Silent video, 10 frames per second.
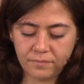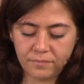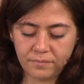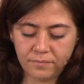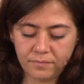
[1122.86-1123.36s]

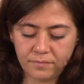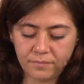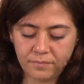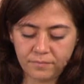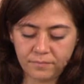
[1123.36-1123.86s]

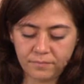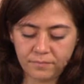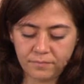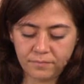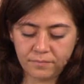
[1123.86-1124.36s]

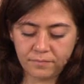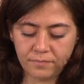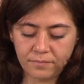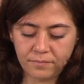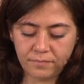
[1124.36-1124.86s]

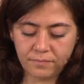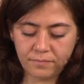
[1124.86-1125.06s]
This person isn't speaking.